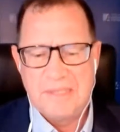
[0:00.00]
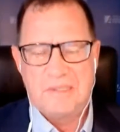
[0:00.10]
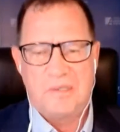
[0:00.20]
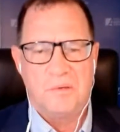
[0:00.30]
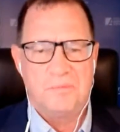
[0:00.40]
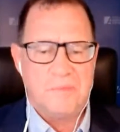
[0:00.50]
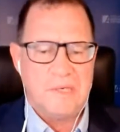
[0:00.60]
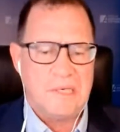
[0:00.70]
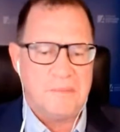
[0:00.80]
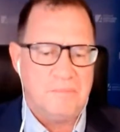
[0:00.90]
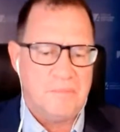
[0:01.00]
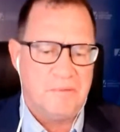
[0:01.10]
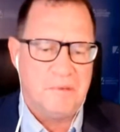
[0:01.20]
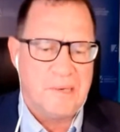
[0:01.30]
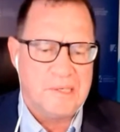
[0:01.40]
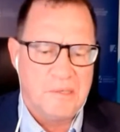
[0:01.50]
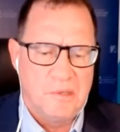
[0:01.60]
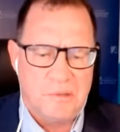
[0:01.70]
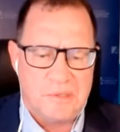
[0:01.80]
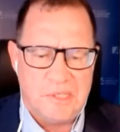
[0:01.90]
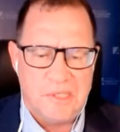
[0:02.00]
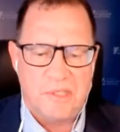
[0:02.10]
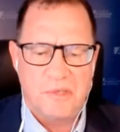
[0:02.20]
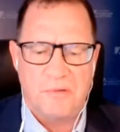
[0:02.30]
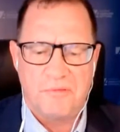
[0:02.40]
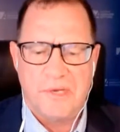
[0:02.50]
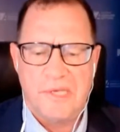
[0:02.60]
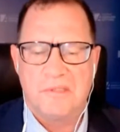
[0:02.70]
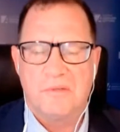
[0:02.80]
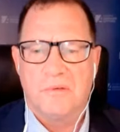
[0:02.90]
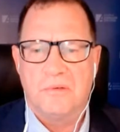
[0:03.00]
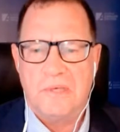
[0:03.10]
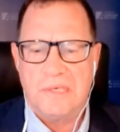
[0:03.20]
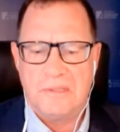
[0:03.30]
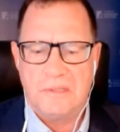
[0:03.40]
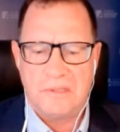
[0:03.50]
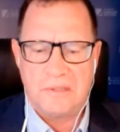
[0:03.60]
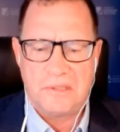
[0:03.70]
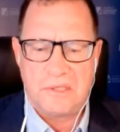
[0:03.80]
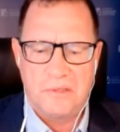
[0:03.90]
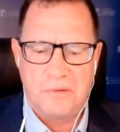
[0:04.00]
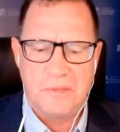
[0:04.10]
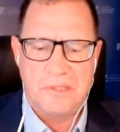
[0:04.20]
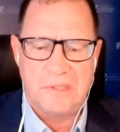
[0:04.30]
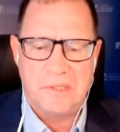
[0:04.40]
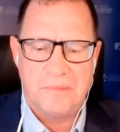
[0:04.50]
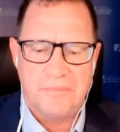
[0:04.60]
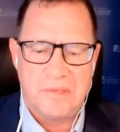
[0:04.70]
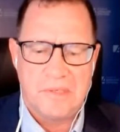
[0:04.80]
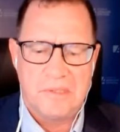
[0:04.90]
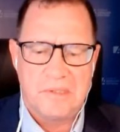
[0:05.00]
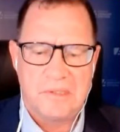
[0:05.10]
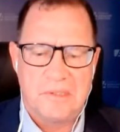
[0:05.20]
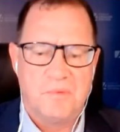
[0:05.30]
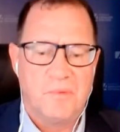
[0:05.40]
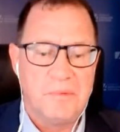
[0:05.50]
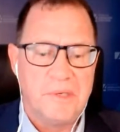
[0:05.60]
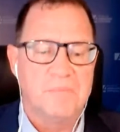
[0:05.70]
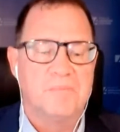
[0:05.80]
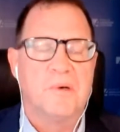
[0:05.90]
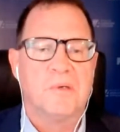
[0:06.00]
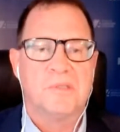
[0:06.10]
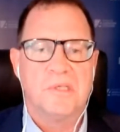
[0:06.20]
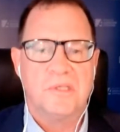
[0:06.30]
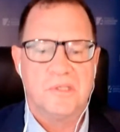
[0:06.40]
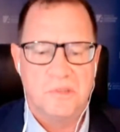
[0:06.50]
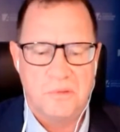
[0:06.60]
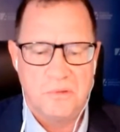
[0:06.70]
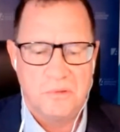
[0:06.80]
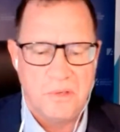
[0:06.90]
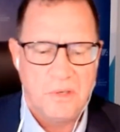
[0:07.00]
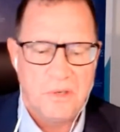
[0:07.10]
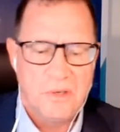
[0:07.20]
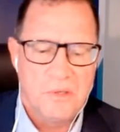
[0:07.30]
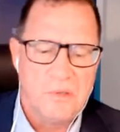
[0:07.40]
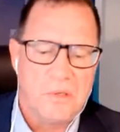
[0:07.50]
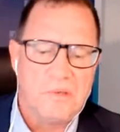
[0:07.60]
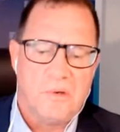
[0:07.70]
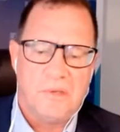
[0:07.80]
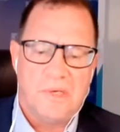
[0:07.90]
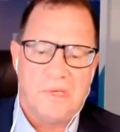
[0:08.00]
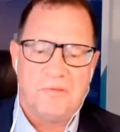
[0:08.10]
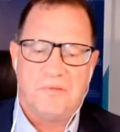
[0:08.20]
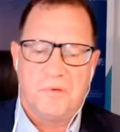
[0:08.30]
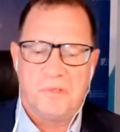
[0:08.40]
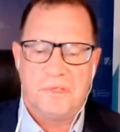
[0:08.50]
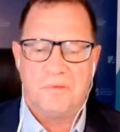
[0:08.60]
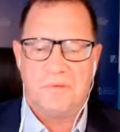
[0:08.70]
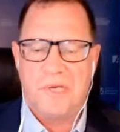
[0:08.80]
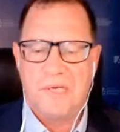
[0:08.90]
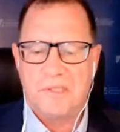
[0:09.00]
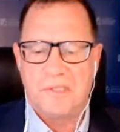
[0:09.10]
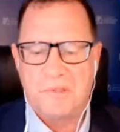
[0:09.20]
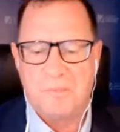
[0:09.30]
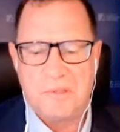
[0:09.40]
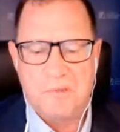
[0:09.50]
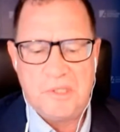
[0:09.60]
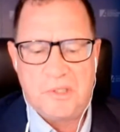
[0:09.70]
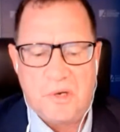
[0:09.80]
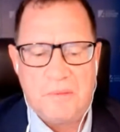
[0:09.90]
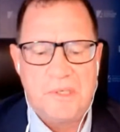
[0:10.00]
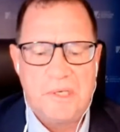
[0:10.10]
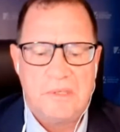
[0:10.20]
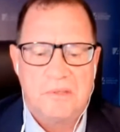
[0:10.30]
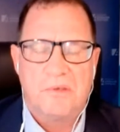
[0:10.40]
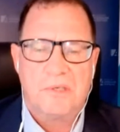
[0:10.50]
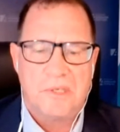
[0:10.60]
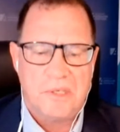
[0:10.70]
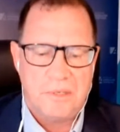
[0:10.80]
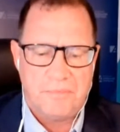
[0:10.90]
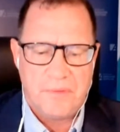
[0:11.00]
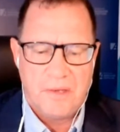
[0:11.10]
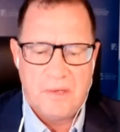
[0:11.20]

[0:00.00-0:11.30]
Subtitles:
So everybody knows the issue of NATO and security is a very important issue, not only for the relations between Germany and Turkey.